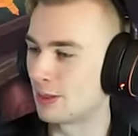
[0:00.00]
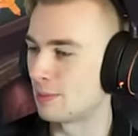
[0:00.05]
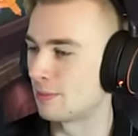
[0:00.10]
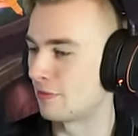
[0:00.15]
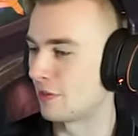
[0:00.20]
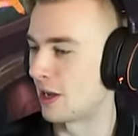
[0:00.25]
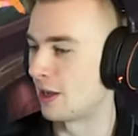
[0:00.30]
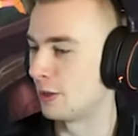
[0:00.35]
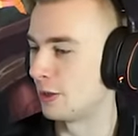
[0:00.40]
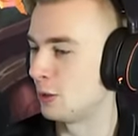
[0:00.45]
up
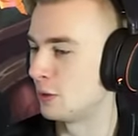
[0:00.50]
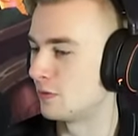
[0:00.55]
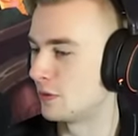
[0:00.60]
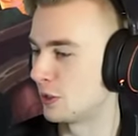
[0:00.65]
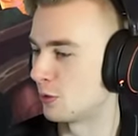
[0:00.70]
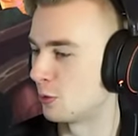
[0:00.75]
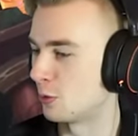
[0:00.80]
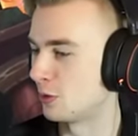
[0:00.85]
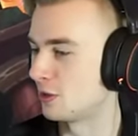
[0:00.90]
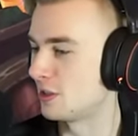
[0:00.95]
value over the
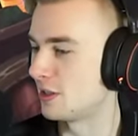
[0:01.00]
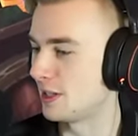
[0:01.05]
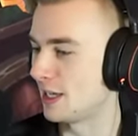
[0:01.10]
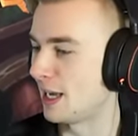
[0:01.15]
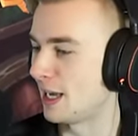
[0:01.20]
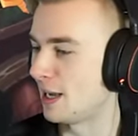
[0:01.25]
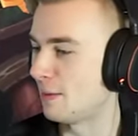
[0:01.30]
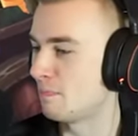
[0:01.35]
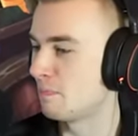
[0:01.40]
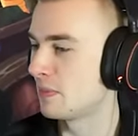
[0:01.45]
course of the
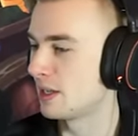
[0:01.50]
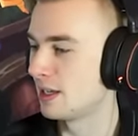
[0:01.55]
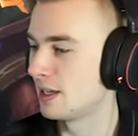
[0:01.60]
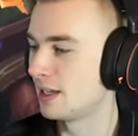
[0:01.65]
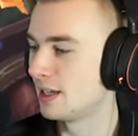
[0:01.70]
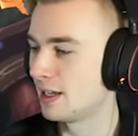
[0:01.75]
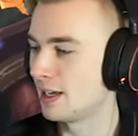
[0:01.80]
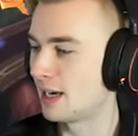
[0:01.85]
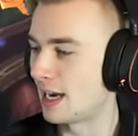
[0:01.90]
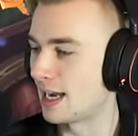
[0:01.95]
game.
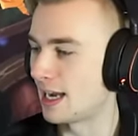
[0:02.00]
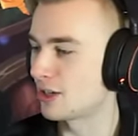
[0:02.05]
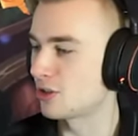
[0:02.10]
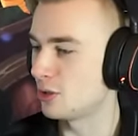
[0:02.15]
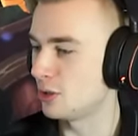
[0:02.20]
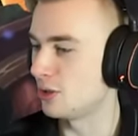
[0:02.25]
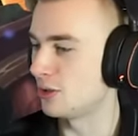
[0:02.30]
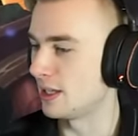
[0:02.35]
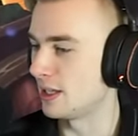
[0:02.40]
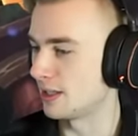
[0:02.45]
I
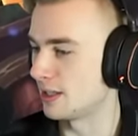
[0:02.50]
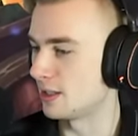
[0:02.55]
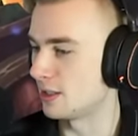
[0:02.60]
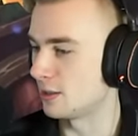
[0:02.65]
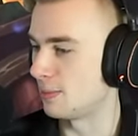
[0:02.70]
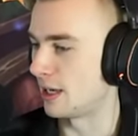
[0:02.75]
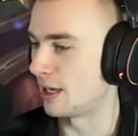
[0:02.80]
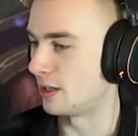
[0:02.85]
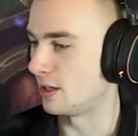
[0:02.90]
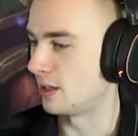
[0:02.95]
actually do think this is
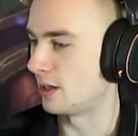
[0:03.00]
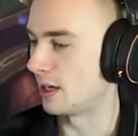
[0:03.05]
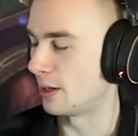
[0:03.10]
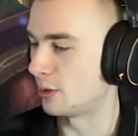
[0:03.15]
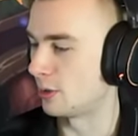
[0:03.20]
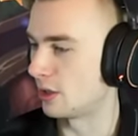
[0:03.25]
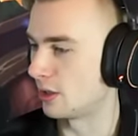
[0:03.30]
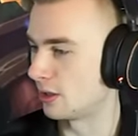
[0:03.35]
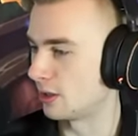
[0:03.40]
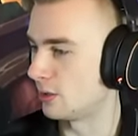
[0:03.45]
better. I
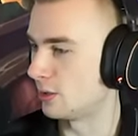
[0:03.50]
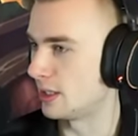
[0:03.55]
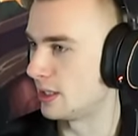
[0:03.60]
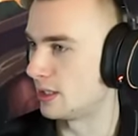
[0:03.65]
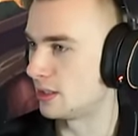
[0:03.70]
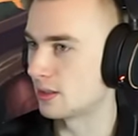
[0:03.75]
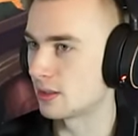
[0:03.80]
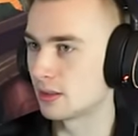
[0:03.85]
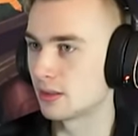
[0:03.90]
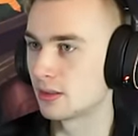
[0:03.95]
would argue it
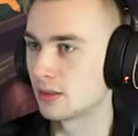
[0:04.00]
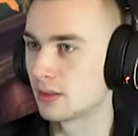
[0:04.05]
is.